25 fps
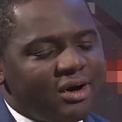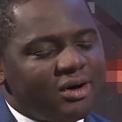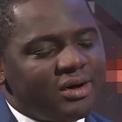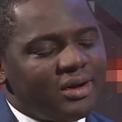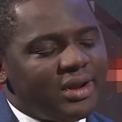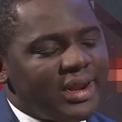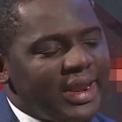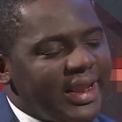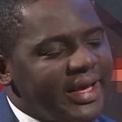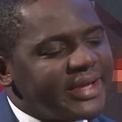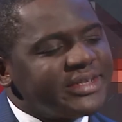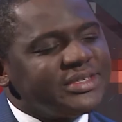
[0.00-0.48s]

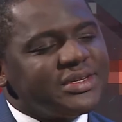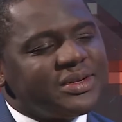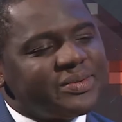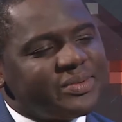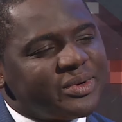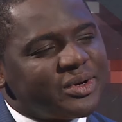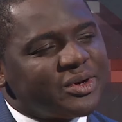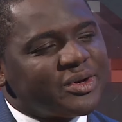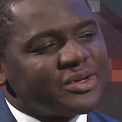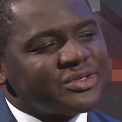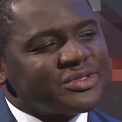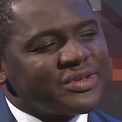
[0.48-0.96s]
Largely
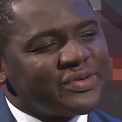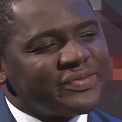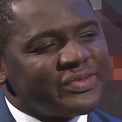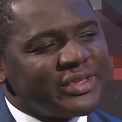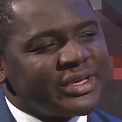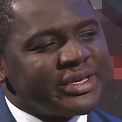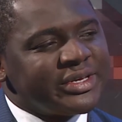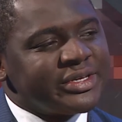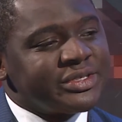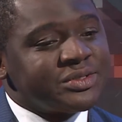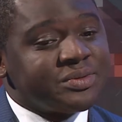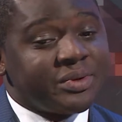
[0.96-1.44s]
because of
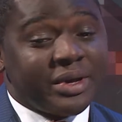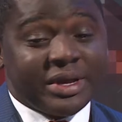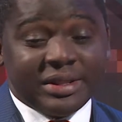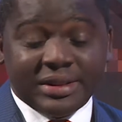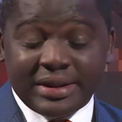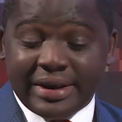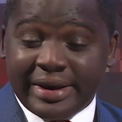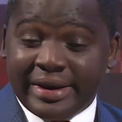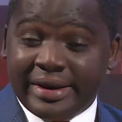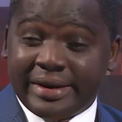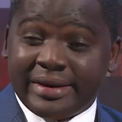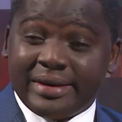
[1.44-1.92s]
the Gitmo.
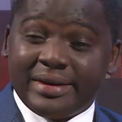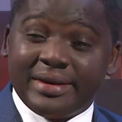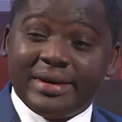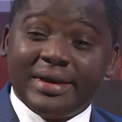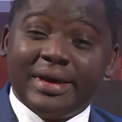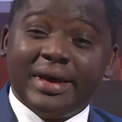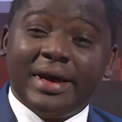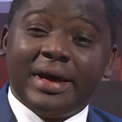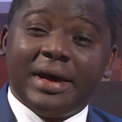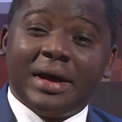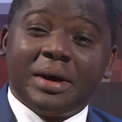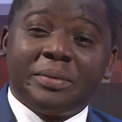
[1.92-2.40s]
And
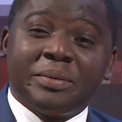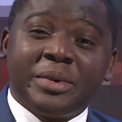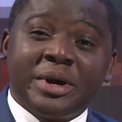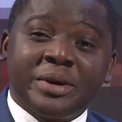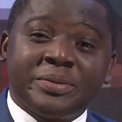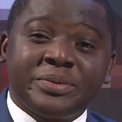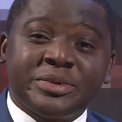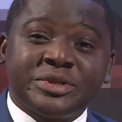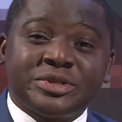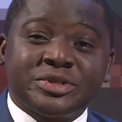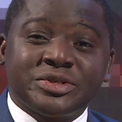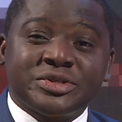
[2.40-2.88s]
I'm
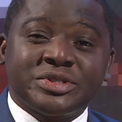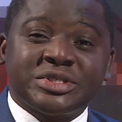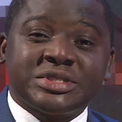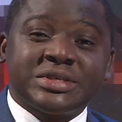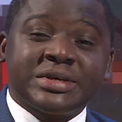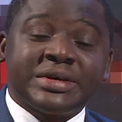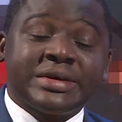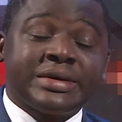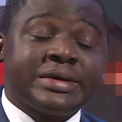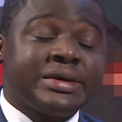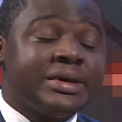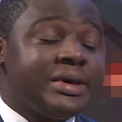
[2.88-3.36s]
happy to
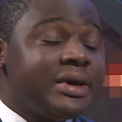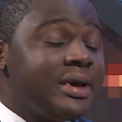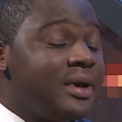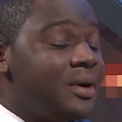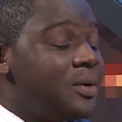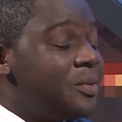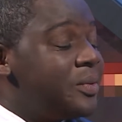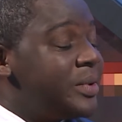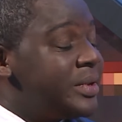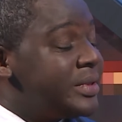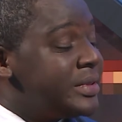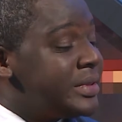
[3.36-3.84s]
say,
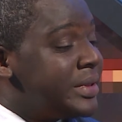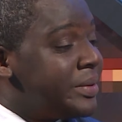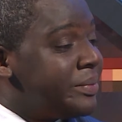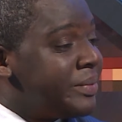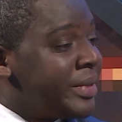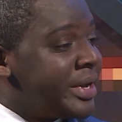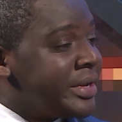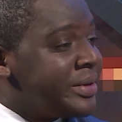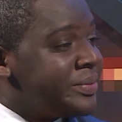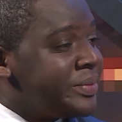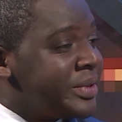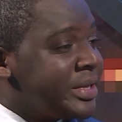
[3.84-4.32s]
when the
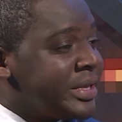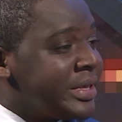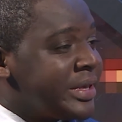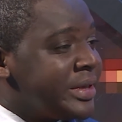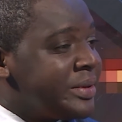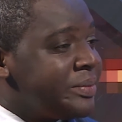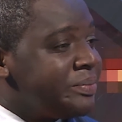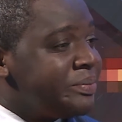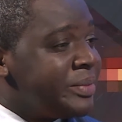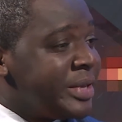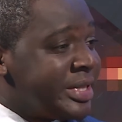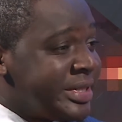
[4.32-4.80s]
man
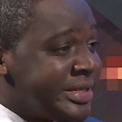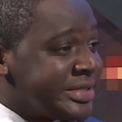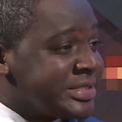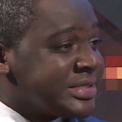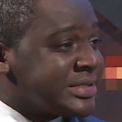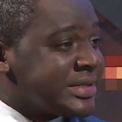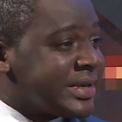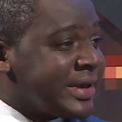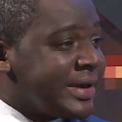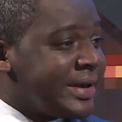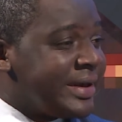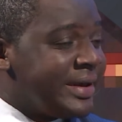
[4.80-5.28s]
became
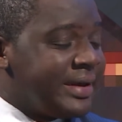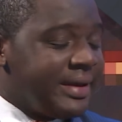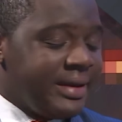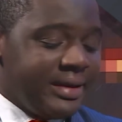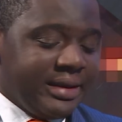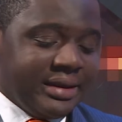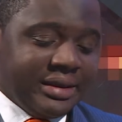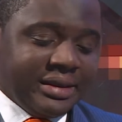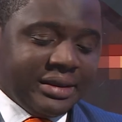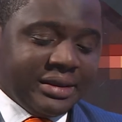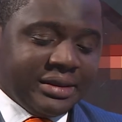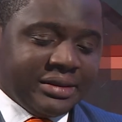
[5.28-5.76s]
minister,
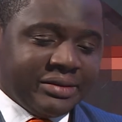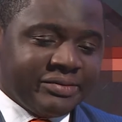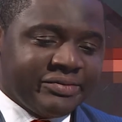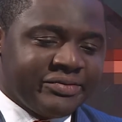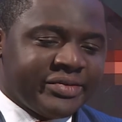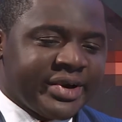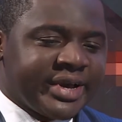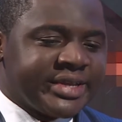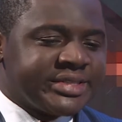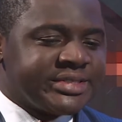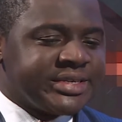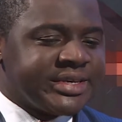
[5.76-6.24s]
he
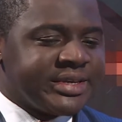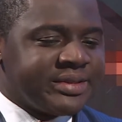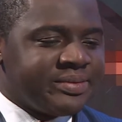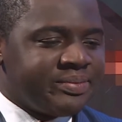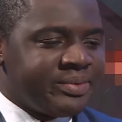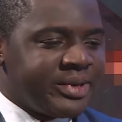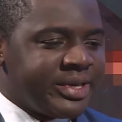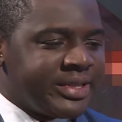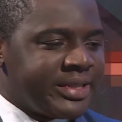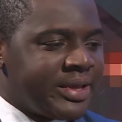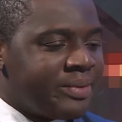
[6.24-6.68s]
invited me in a